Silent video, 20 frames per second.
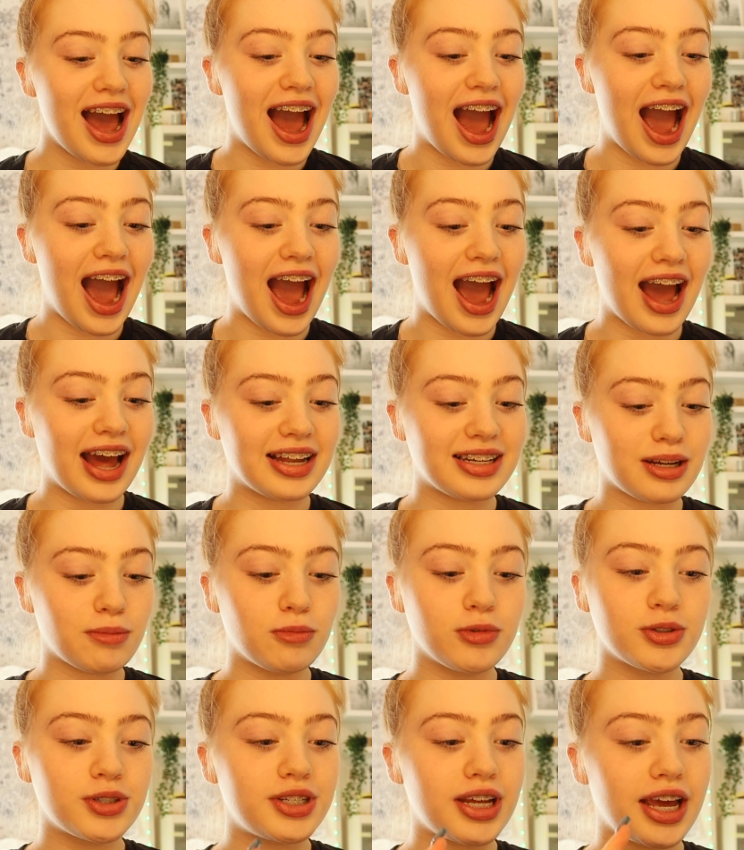And I'm
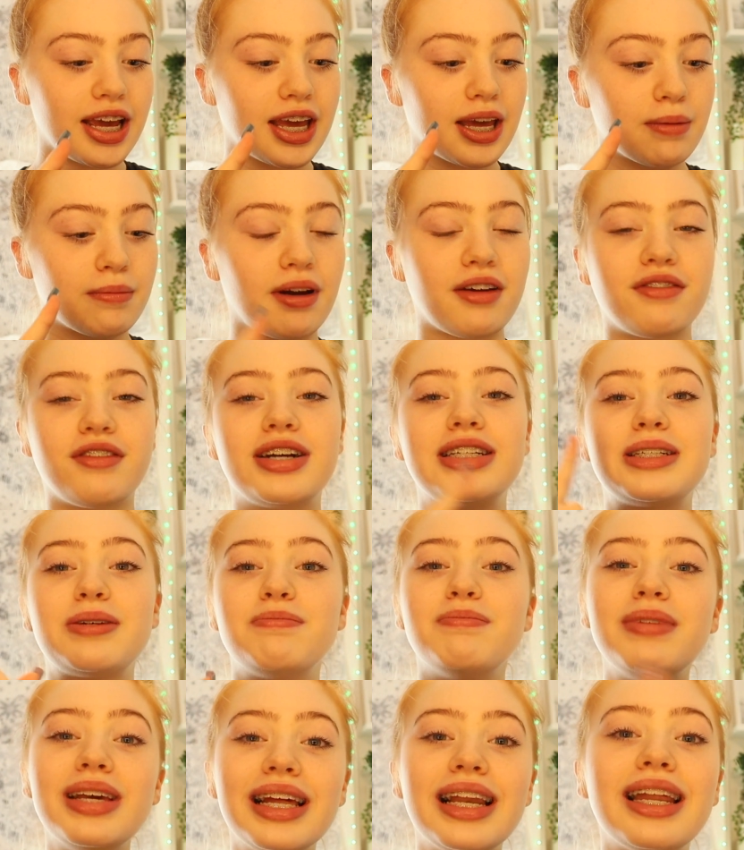also taking my friend
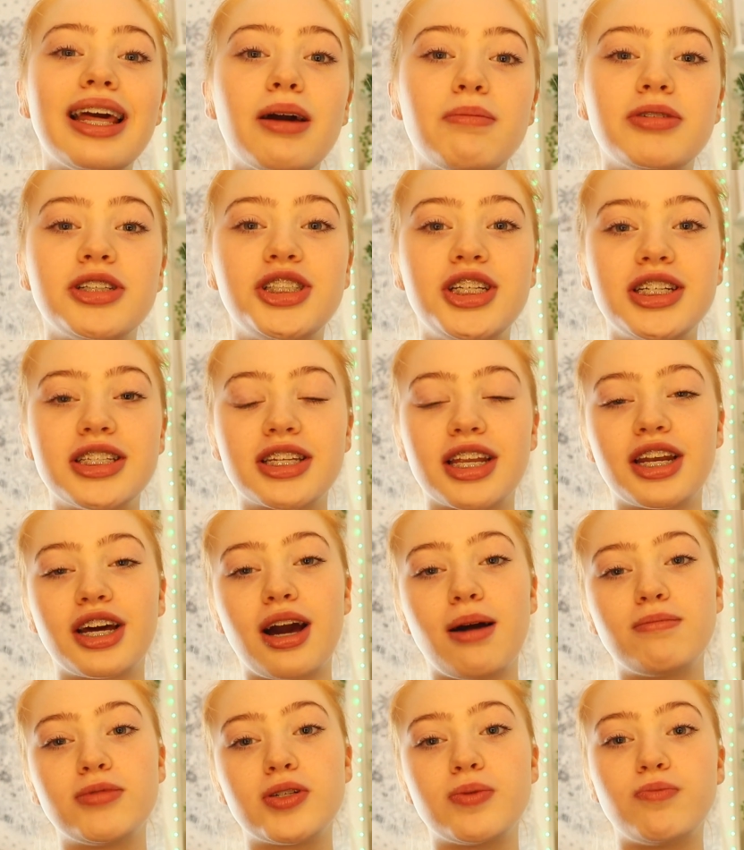Amelia, but she's going to
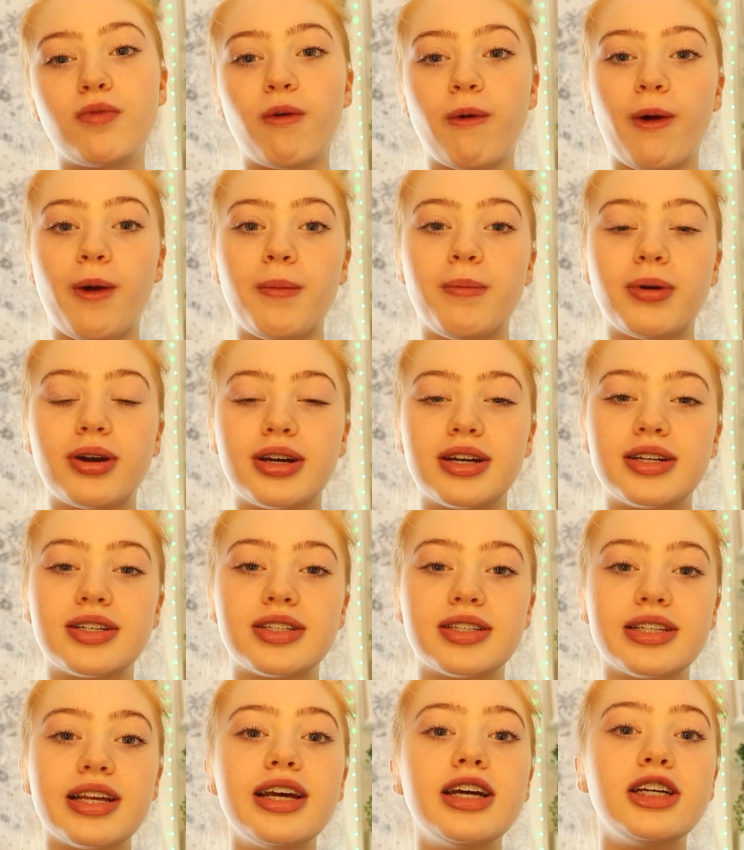come tomorrow
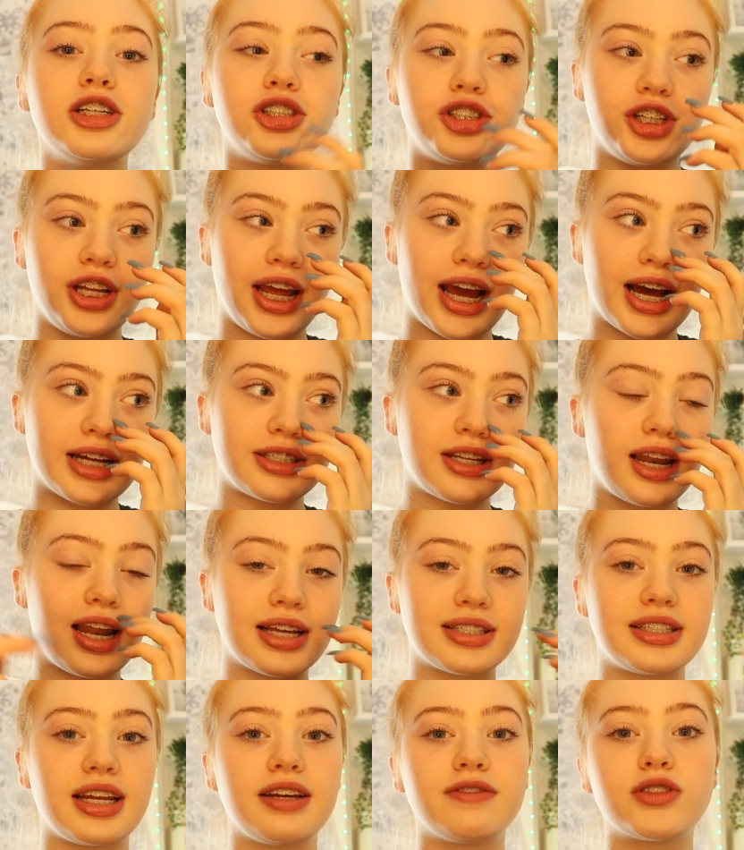because she has her
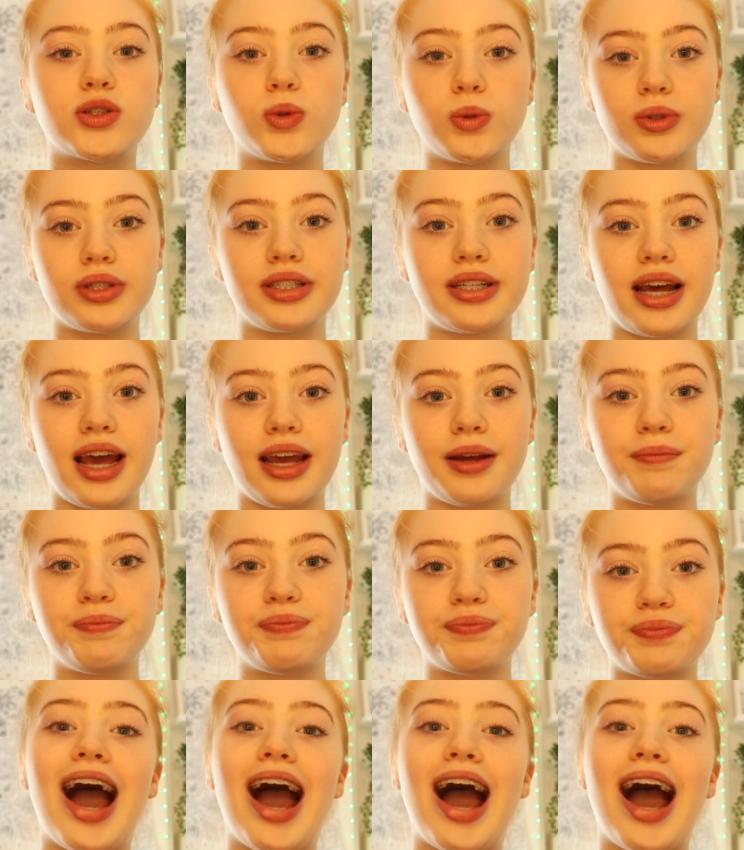last day of school today.